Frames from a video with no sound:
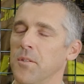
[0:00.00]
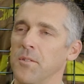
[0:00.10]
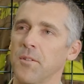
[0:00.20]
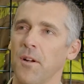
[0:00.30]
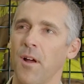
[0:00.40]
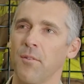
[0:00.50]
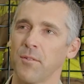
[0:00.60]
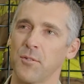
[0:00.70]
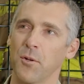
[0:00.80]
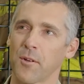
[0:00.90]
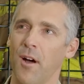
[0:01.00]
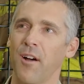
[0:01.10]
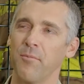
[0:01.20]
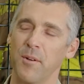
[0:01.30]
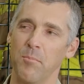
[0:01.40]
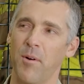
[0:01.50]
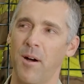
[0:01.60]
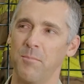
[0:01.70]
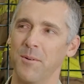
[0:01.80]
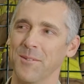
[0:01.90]
you started off with Joel Kaufman and
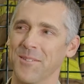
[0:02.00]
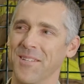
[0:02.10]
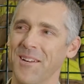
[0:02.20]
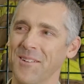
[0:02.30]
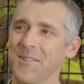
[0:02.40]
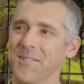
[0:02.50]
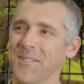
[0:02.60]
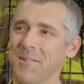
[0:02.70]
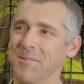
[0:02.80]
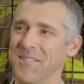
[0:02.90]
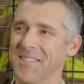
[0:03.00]
Bob Bruce. I hear those names.